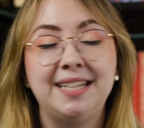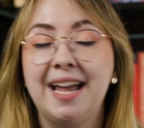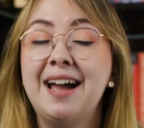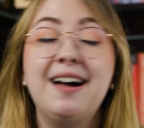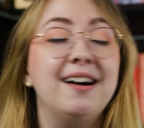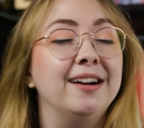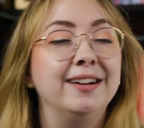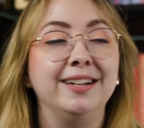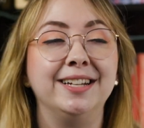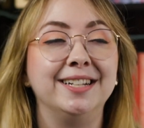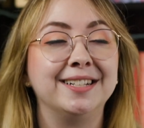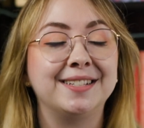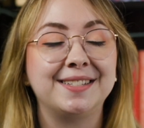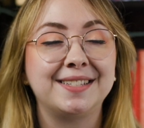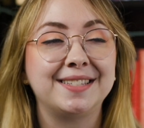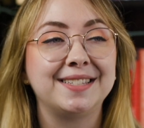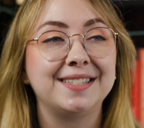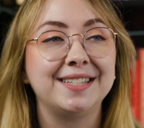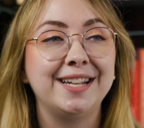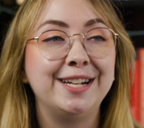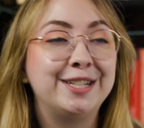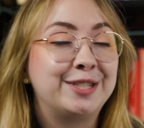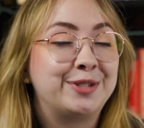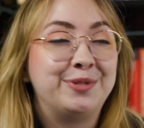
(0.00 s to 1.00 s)
Yeah,
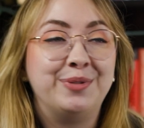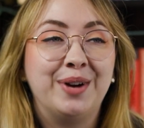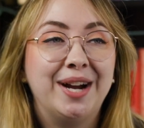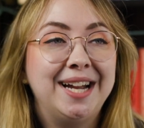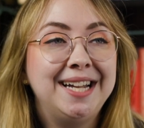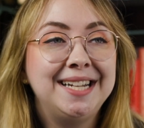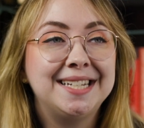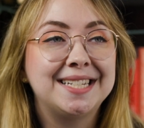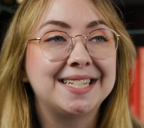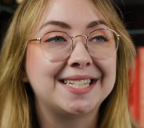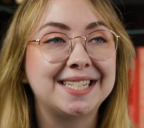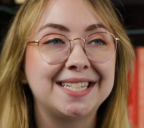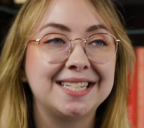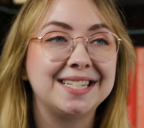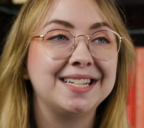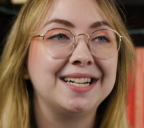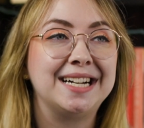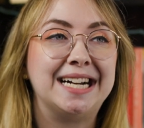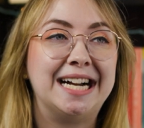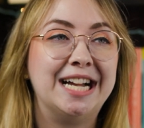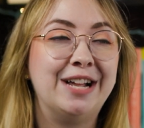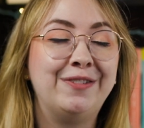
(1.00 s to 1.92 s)
it's great.